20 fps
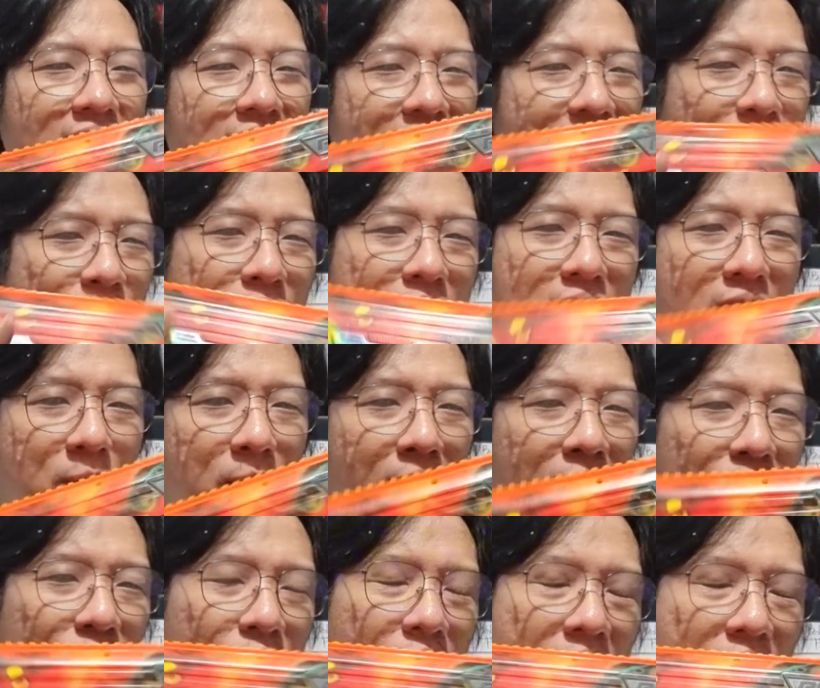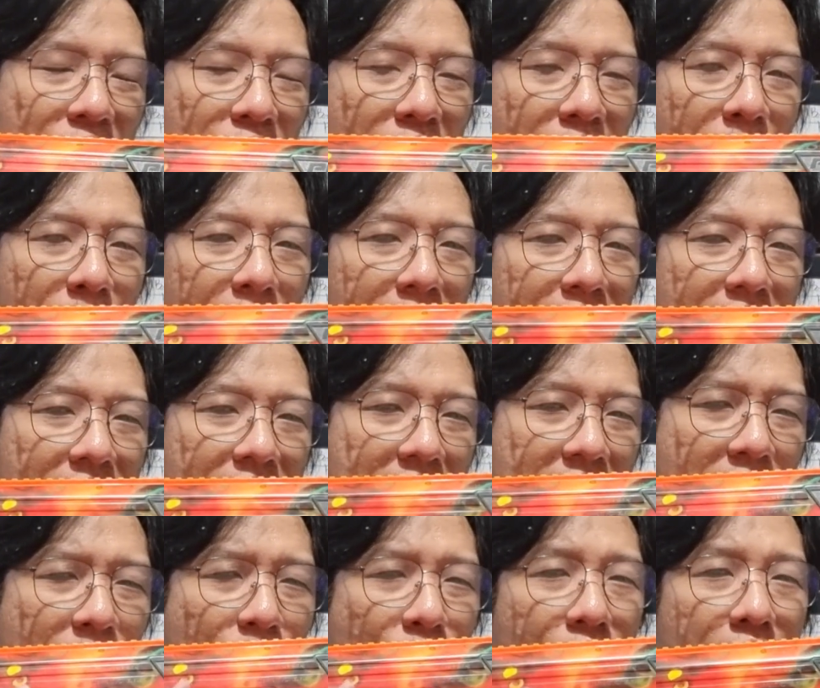somewhat similar to airsoft, but
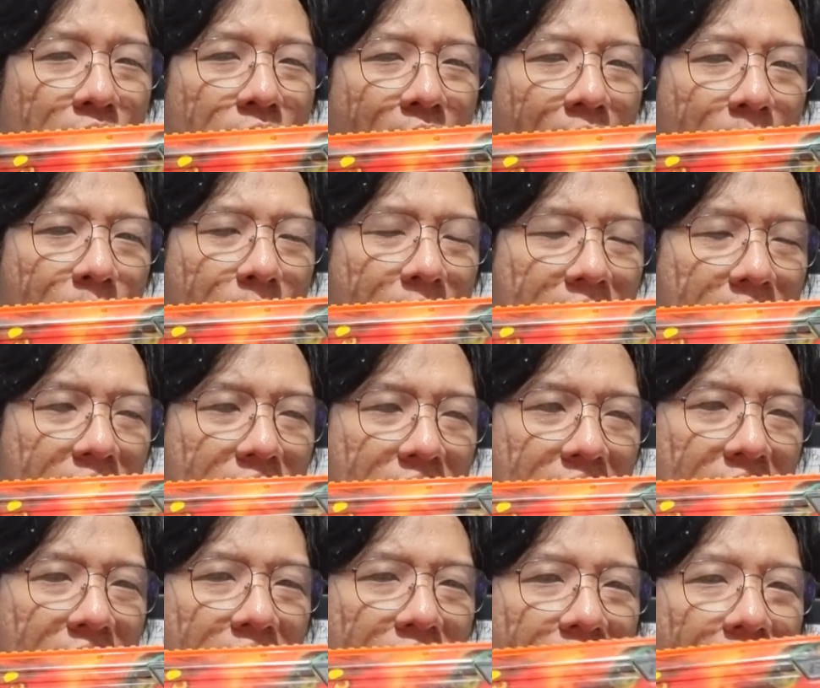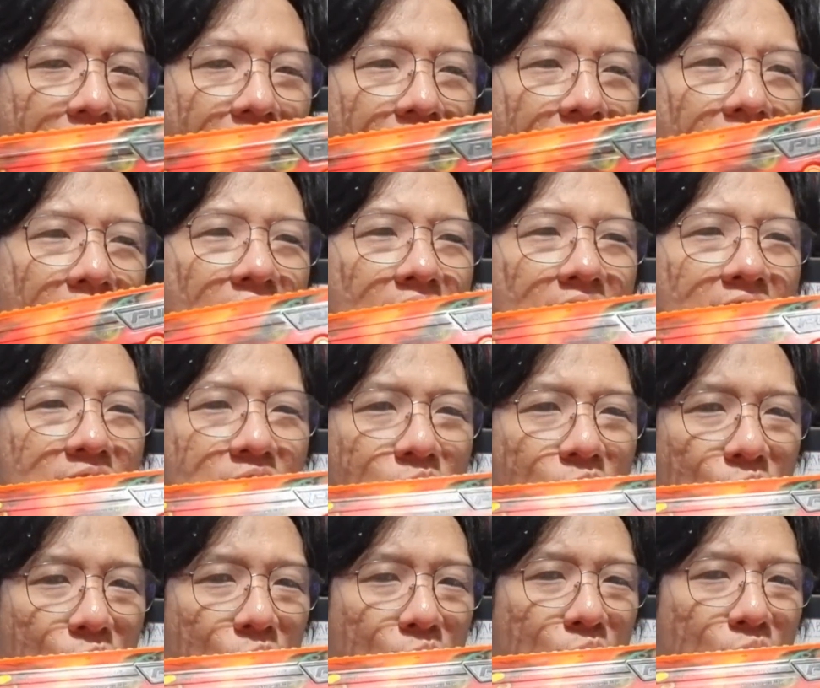some modified parts.
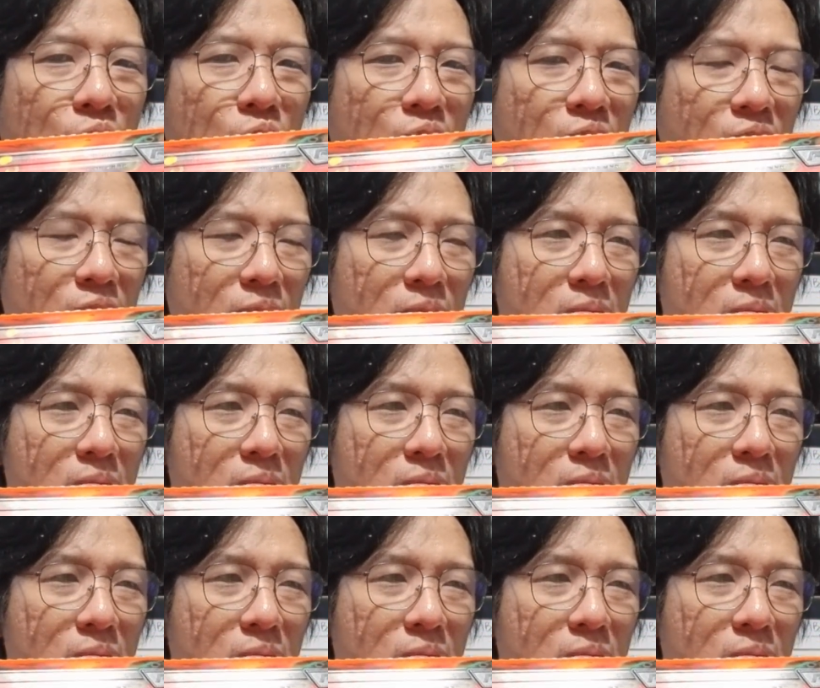So,